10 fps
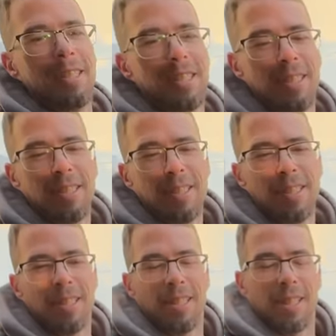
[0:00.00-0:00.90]
Thanks,
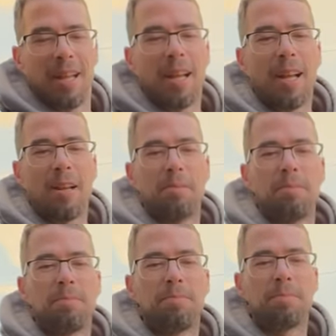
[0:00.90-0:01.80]
bro. Um,
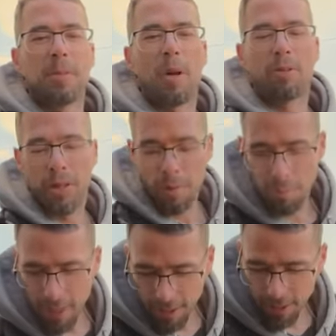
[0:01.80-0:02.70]
12 green
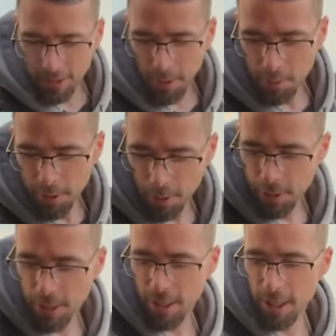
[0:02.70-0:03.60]
bagel, double
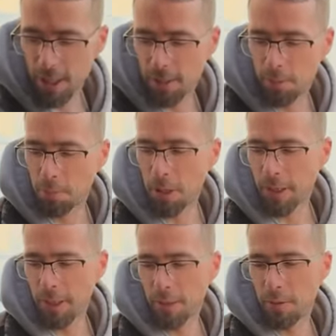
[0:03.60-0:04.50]
toasted,
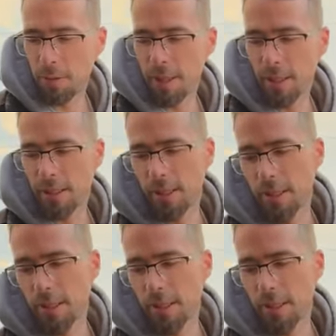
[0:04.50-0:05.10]
buttered with